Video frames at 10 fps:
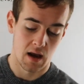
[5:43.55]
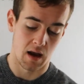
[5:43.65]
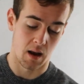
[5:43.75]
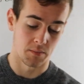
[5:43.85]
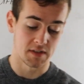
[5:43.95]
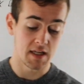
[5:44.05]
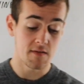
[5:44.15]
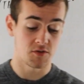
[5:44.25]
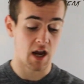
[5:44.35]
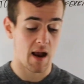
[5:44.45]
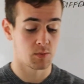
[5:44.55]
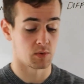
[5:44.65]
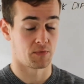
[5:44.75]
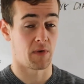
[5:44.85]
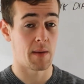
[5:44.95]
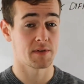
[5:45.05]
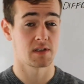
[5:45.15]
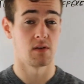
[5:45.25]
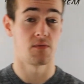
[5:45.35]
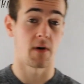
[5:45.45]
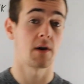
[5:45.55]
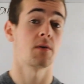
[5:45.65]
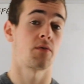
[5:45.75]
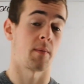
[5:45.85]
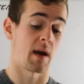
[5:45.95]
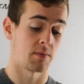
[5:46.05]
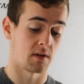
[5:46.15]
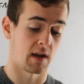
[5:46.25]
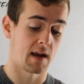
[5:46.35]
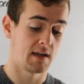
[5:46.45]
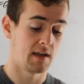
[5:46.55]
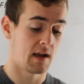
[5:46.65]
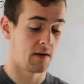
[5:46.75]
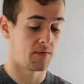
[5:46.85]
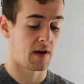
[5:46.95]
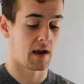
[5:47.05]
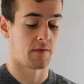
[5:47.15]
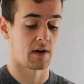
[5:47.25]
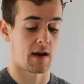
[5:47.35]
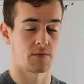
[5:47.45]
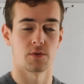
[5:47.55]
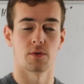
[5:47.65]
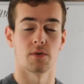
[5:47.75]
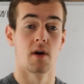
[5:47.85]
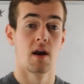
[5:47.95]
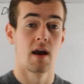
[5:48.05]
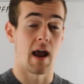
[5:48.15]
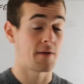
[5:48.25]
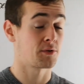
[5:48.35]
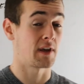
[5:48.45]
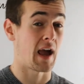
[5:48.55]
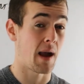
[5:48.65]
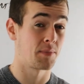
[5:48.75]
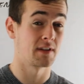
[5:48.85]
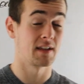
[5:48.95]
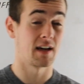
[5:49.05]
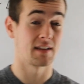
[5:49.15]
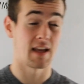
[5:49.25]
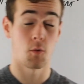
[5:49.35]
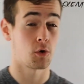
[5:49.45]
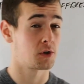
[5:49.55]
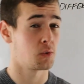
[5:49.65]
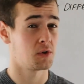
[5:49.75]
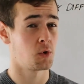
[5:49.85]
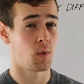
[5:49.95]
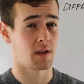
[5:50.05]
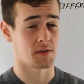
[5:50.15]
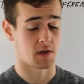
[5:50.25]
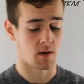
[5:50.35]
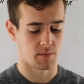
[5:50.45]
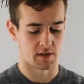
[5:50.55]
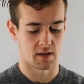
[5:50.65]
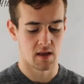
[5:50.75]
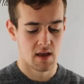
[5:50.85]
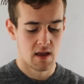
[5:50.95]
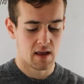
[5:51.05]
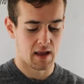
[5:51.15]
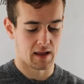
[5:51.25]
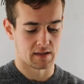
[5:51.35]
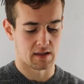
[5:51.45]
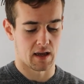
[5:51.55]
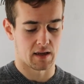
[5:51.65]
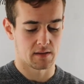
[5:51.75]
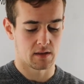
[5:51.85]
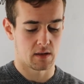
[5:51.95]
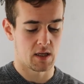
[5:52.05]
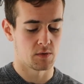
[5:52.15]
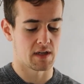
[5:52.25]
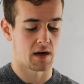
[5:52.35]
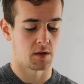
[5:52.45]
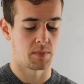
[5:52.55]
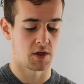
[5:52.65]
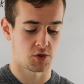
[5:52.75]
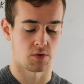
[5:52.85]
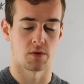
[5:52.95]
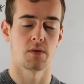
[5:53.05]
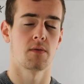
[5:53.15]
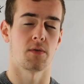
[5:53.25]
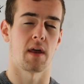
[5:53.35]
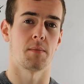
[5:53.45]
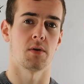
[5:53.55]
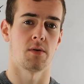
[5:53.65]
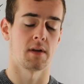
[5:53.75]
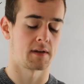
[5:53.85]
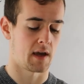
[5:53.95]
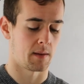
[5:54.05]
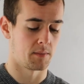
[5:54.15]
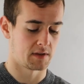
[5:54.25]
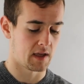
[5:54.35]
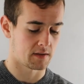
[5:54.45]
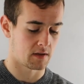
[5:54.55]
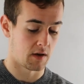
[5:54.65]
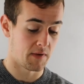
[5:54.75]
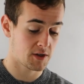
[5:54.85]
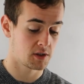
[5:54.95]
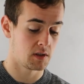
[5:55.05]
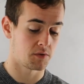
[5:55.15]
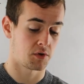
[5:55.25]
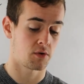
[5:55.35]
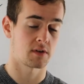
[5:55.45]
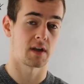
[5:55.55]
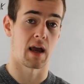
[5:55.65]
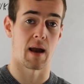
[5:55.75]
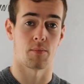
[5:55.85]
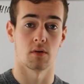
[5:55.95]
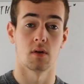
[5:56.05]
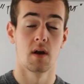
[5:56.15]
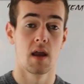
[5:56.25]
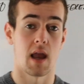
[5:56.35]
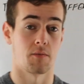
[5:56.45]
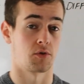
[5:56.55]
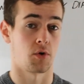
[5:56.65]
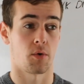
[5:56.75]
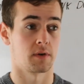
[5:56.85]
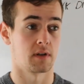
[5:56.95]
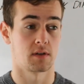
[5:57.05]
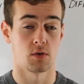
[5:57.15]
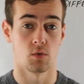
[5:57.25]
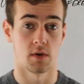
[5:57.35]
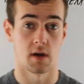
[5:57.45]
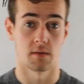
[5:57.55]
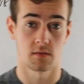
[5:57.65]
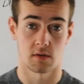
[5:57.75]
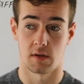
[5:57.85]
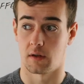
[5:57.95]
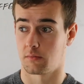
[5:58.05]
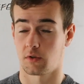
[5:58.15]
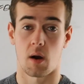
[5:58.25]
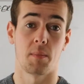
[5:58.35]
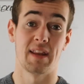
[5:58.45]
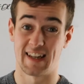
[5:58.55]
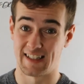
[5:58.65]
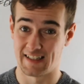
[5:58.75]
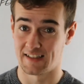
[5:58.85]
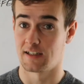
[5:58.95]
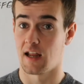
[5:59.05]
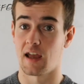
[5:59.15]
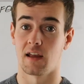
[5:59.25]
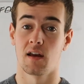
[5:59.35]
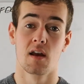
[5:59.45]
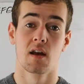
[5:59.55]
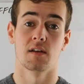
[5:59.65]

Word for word: Um, Steve Jobs was famously fired from Apple in 1985, and after after that happened, uh, they weren't doing too well as a company and uh, he was out of the picture for that period of time. But then eventually returned to Apple and returned it to the to the company that it is today.